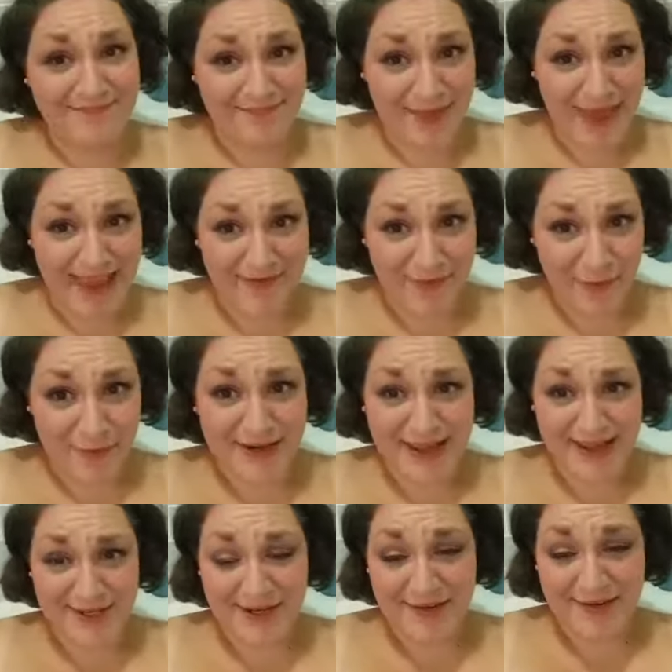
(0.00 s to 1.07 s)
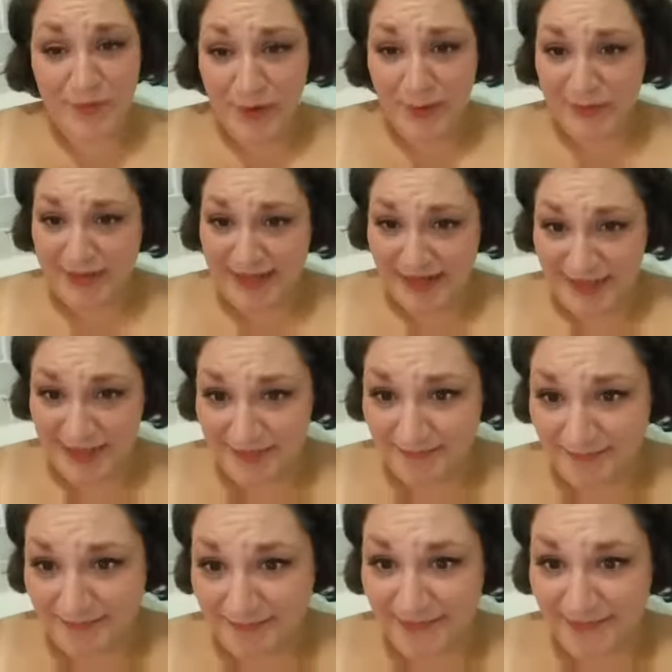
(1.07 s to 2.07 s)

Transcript: Pay for protection if you want protection.